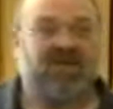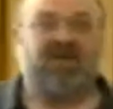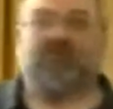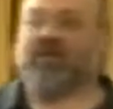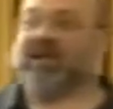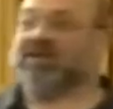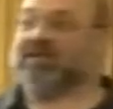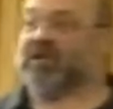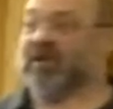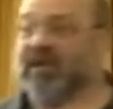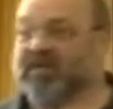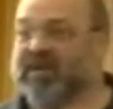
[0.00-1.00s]
We had 2
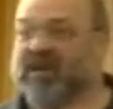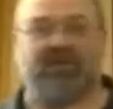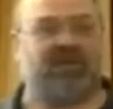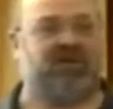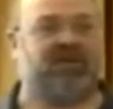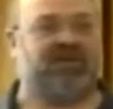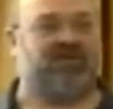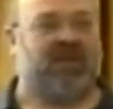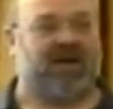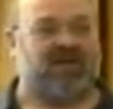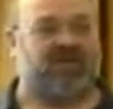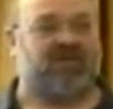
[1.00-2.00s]
other people who did
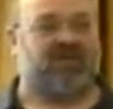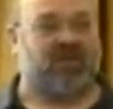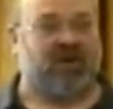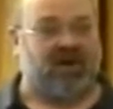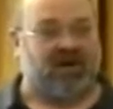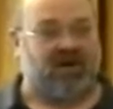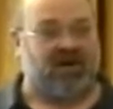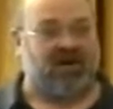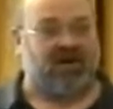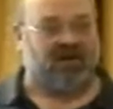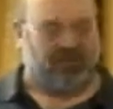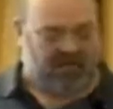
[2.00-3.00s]
most of the work on
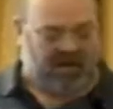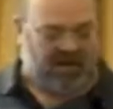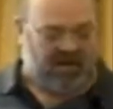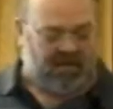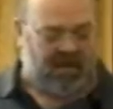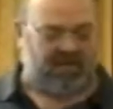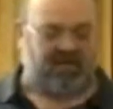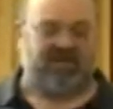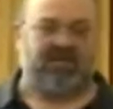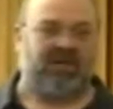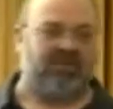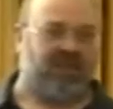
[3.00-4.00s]
it,
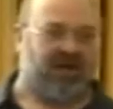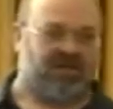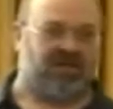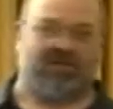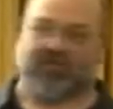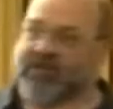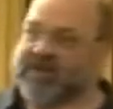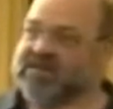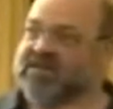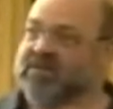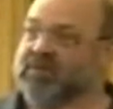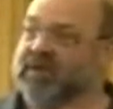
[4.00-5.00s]
most of the rest
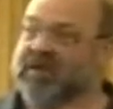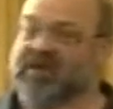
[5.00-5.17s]
of the work.